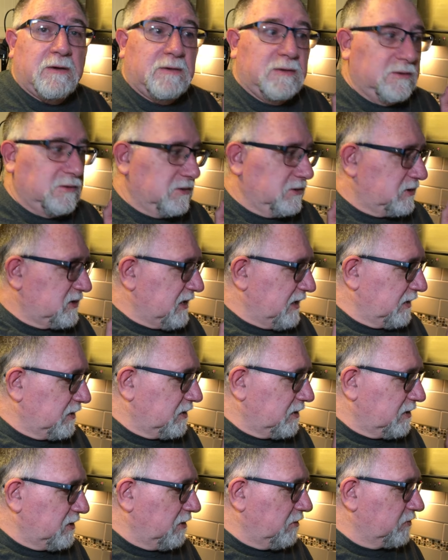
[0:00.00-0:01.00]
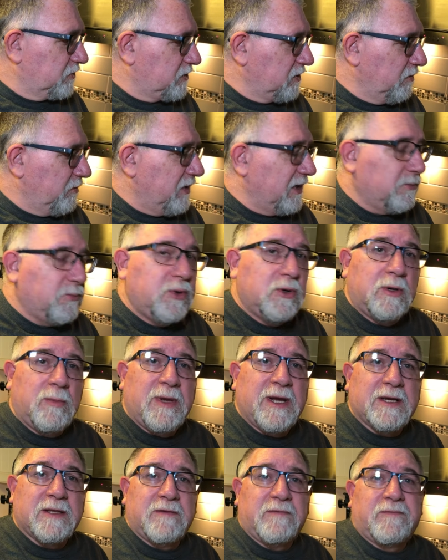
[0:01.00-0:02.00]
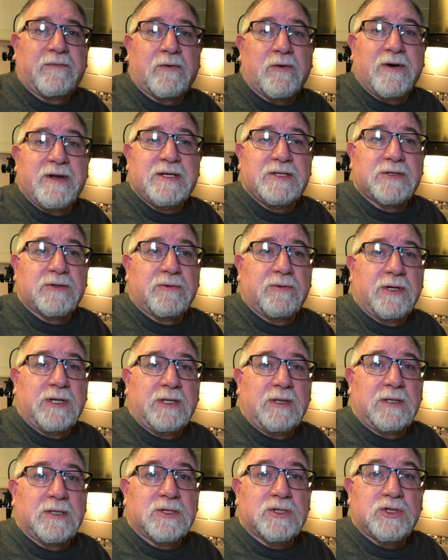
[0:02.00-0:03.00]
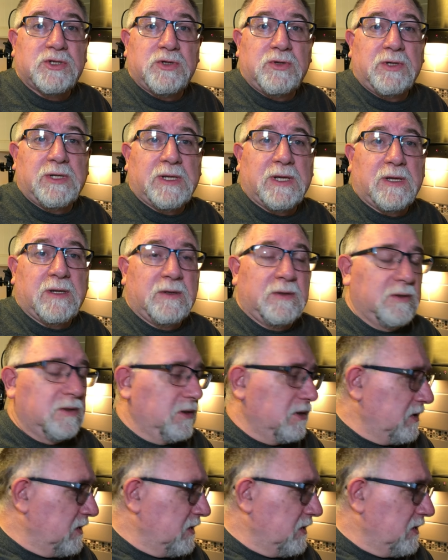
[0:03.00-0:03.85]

and take the culture back, put it back in the freezer in the studio